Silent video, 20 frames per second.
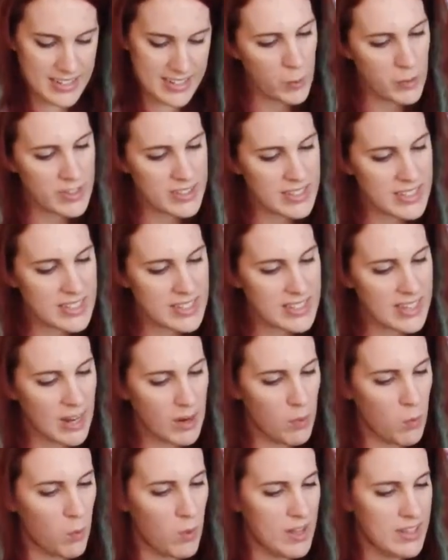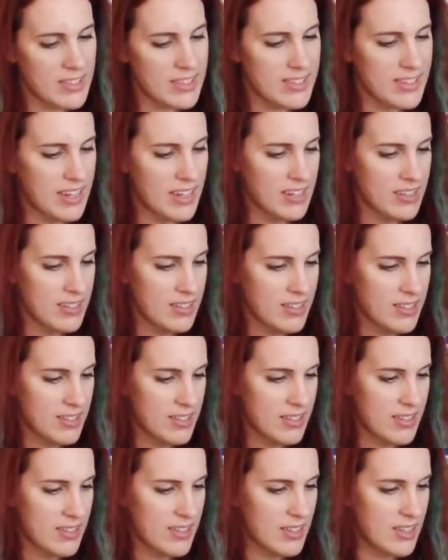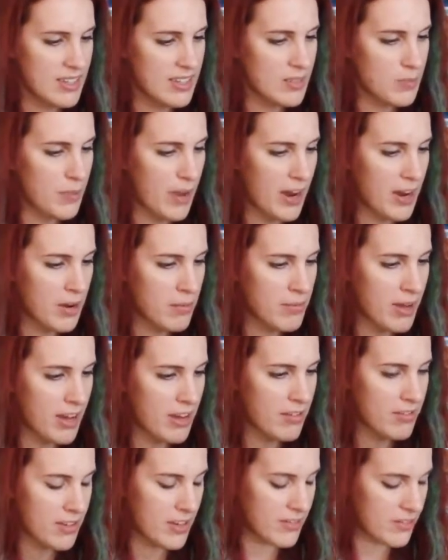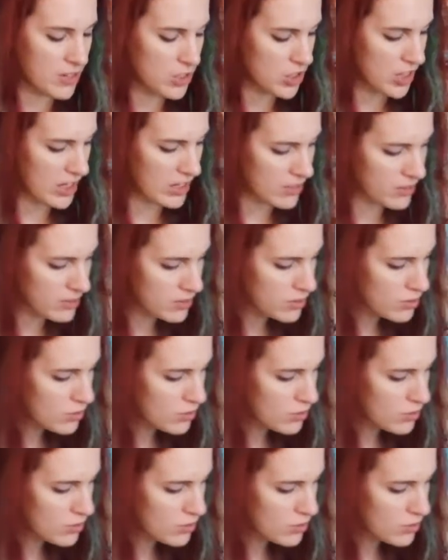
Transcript: Wissits and Whatsits. Inspired by your favorite childhood